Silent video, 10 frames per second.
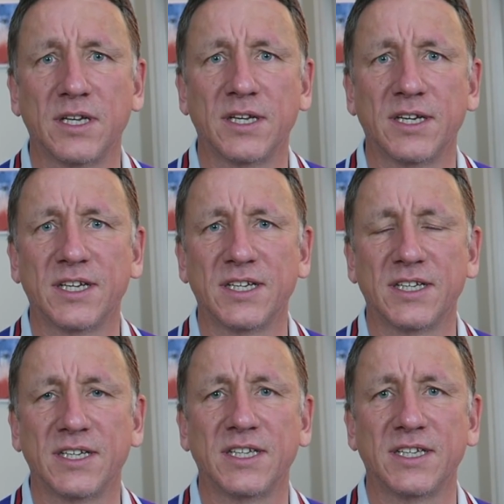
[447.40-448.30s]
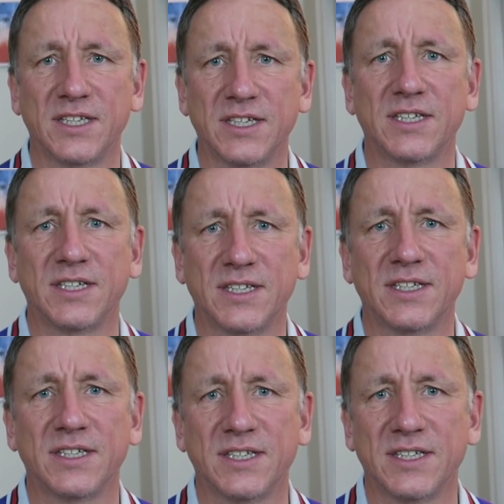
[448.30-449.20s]

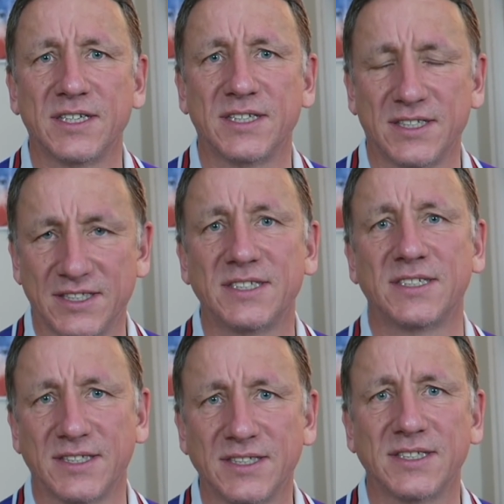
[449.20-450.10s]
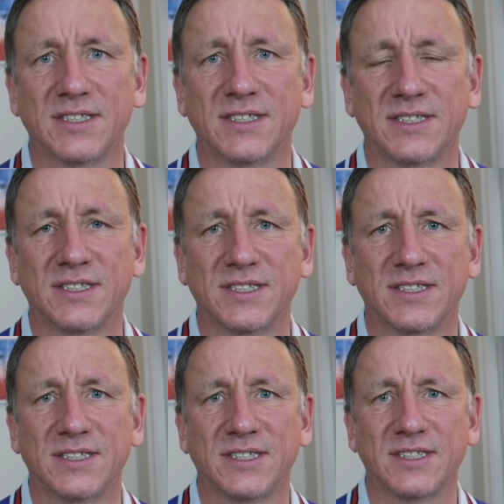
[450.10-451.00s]

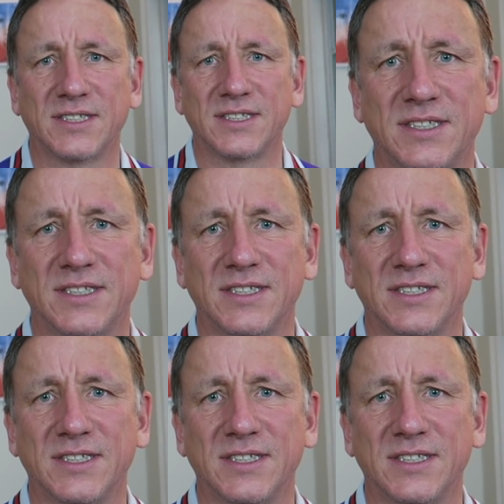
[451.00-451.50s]
(not speaking)